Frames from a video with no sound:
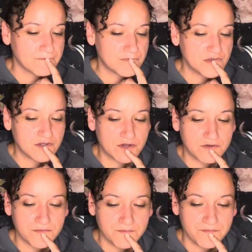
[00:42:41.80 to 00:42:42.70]
You
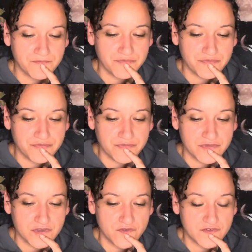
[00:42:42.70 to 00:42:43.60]
know?
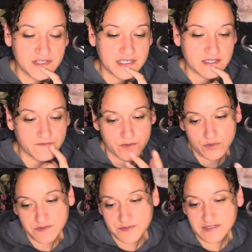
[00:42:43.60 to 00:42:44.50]
You feel like if it
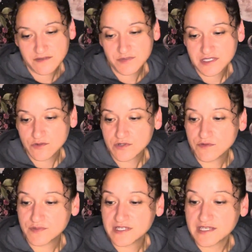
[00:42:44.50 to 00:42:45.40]
was meant to be, it will
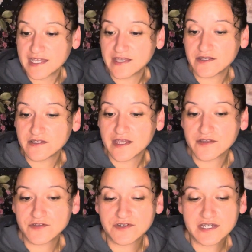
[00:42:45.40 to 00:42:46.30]
be.
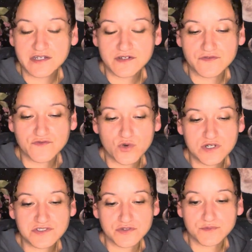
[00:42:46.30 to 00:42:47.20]
And you're not going to
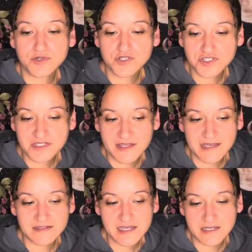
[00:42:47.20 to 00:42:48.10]
force or push
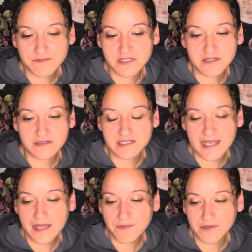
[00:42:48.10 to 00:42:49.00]
that time to
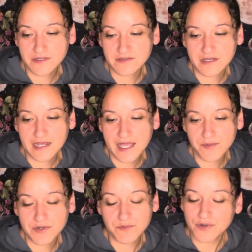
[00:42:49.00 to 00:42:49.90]
happen. It's going to
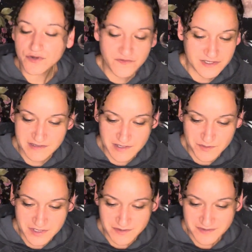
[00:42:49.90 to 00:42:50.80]
happen in perfect
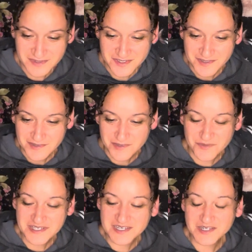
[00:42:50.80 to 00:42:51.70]
timing. The
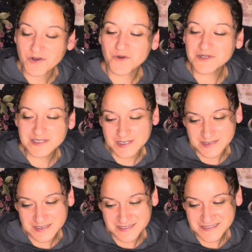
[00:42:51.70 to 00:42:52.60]
way God always
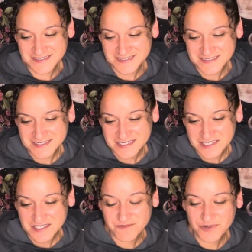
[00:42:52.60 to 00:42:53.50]
does it.
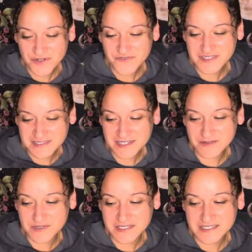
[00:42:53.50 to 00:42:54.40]
In perfect
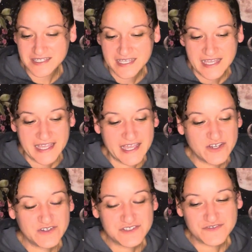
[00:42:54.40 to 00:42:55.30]
timing.
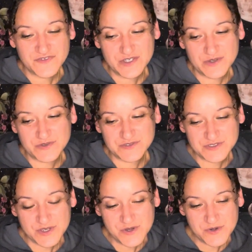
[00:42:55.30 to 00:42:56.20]
And you just feel
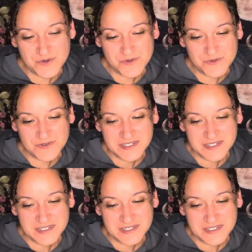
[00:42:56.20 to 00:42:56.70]
so...